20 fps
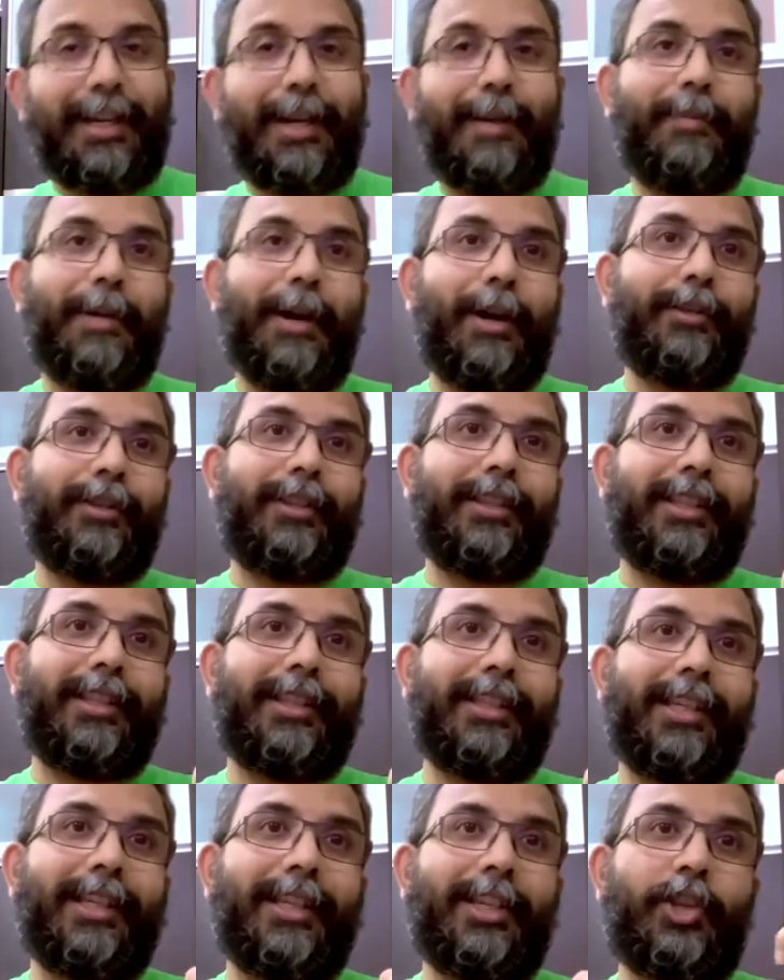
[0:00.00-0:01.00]

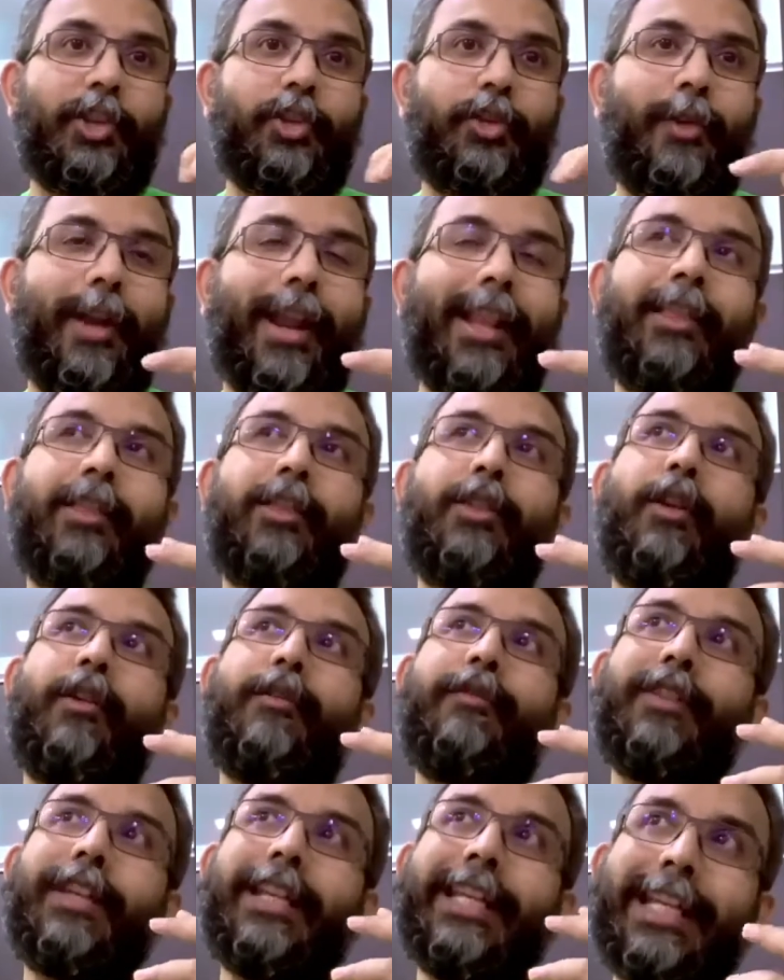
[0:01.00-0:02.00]
about the strength
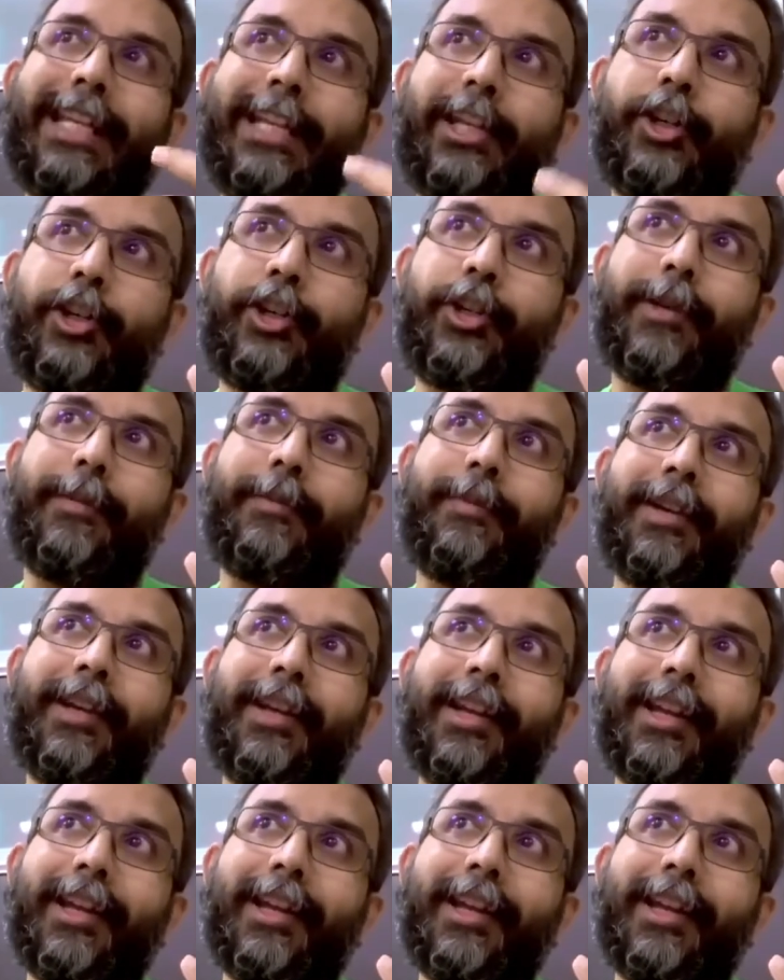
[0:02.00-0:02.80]
of leadership